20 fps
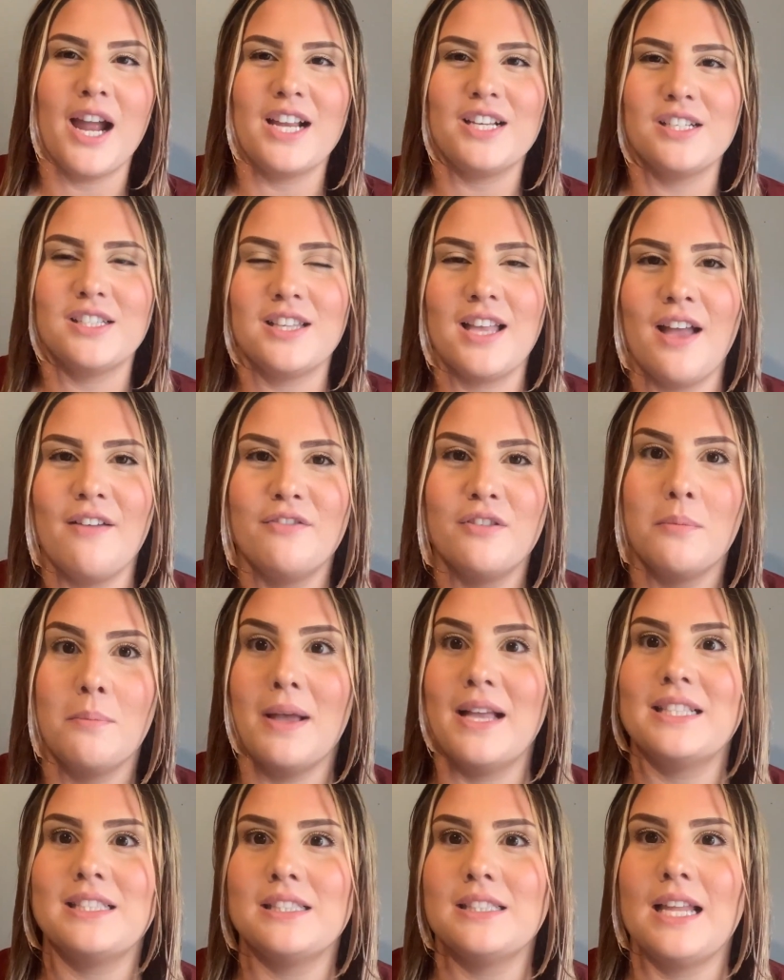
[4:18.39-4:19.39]
I just have the
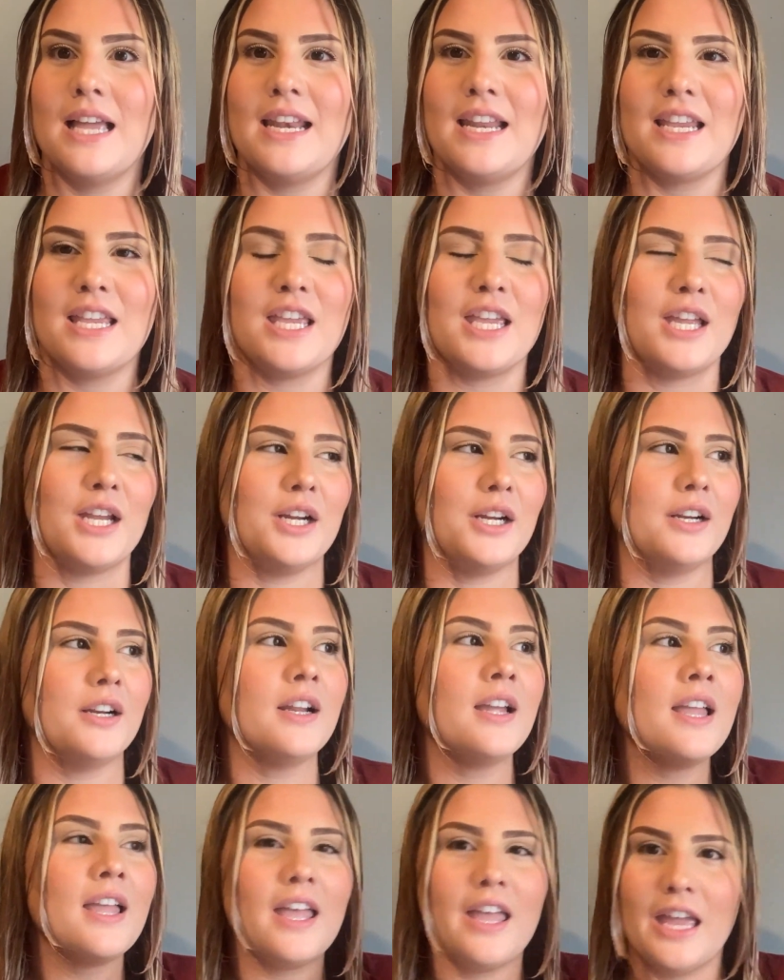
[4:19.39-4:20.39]
best lighting here
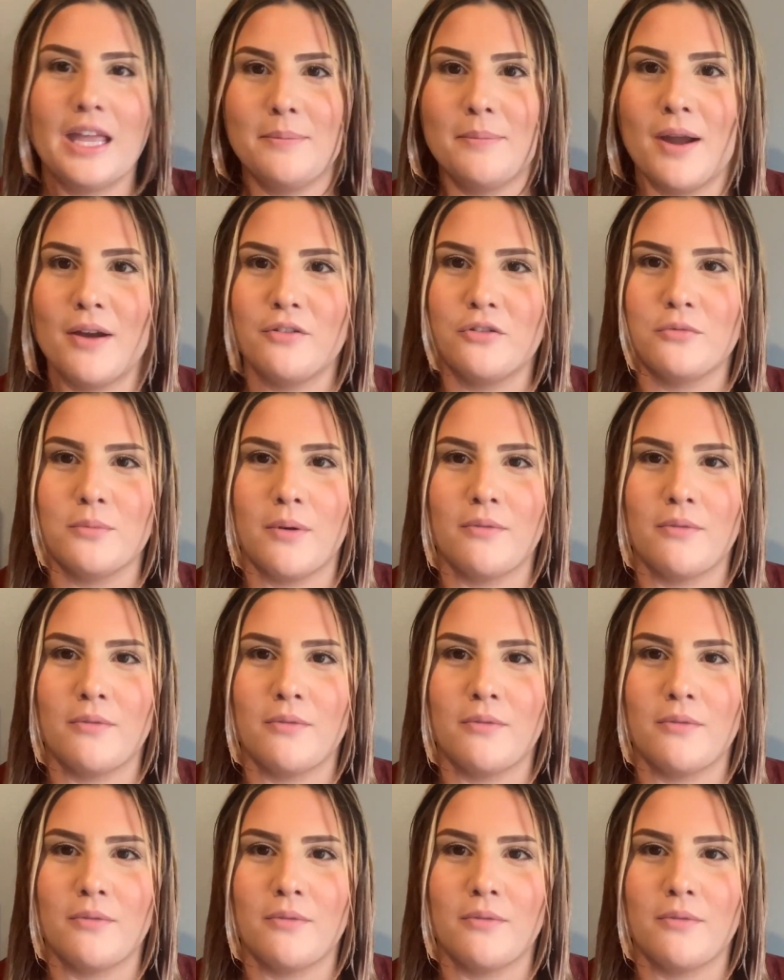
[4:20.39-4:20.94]
in my room.